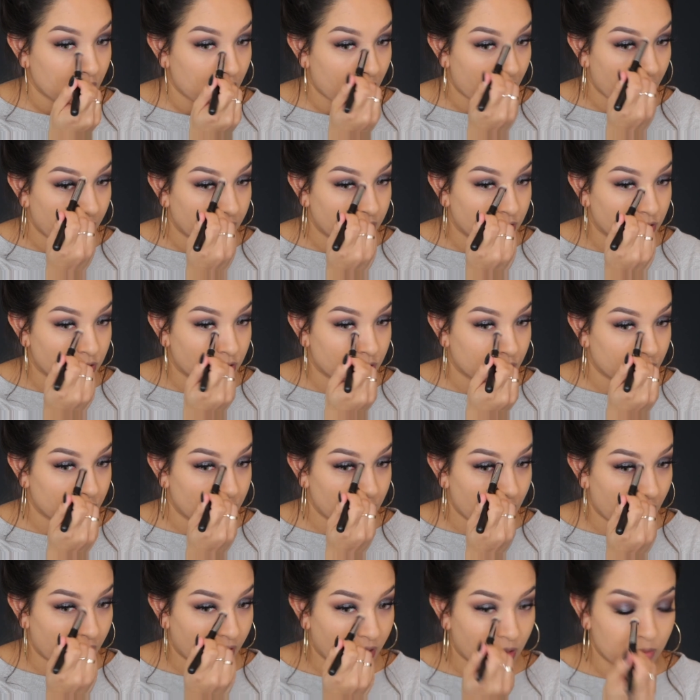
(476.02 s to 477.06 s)
I just could
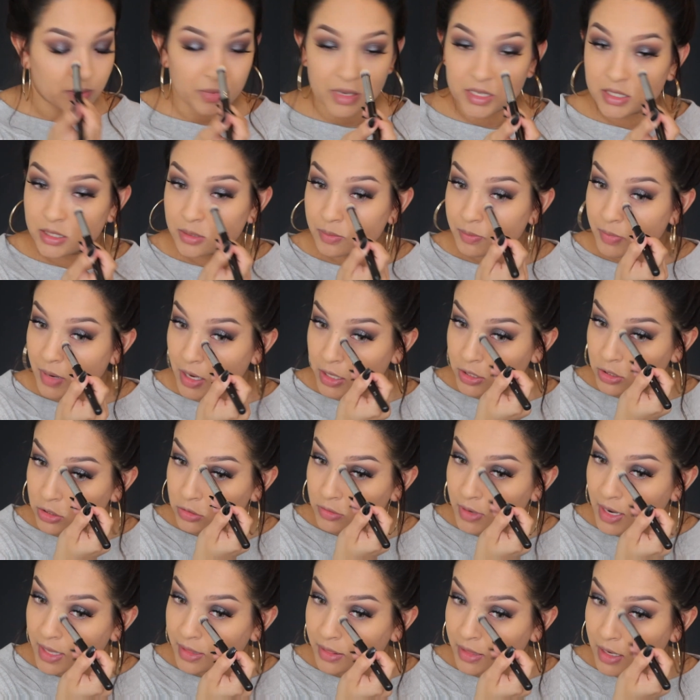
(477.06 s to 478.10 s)
not get my sponge
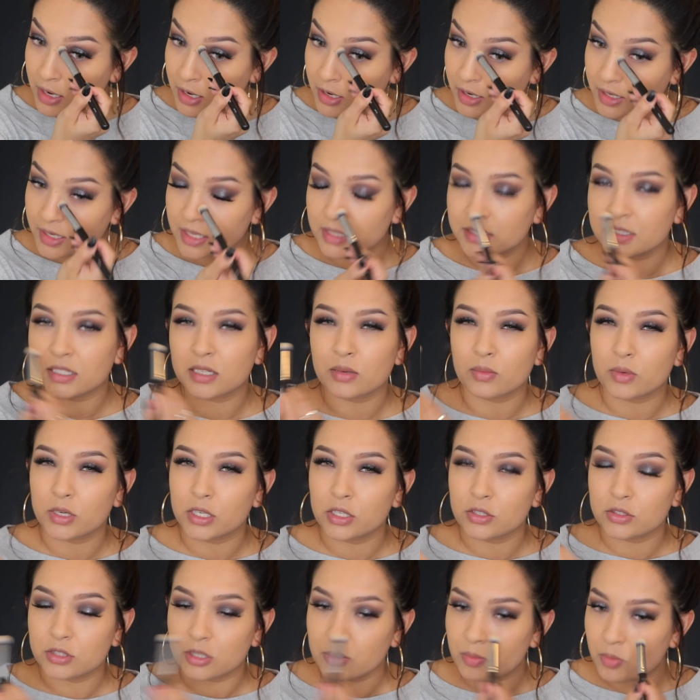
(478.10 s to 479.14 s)
right there, and I didn't want to
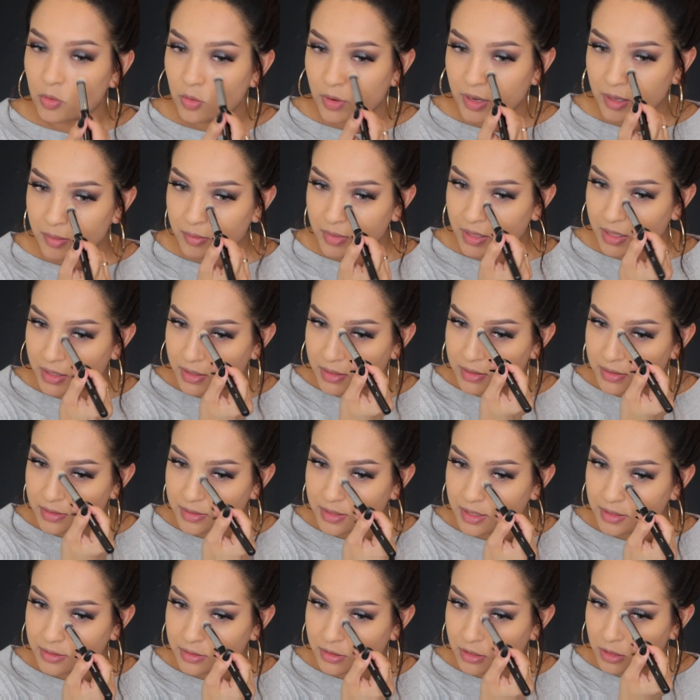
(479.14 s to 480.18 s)
use the point because
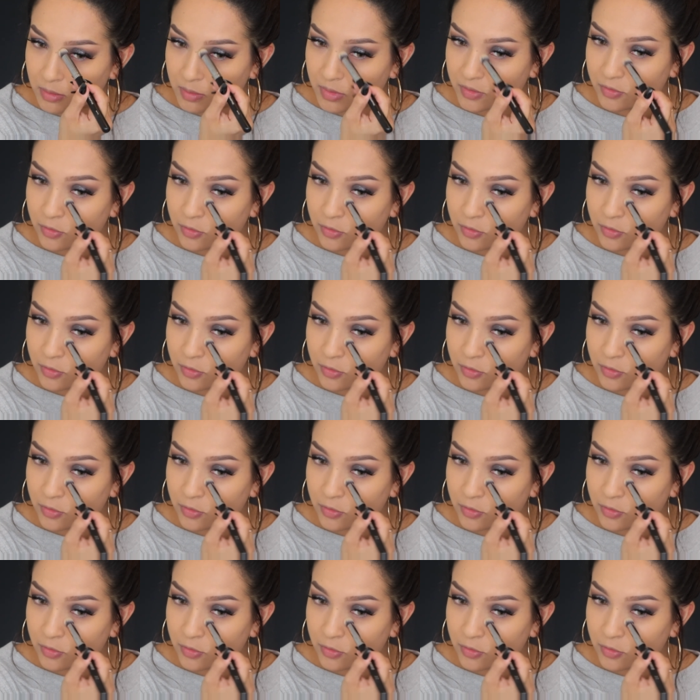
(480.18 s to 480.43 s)
that's gonna be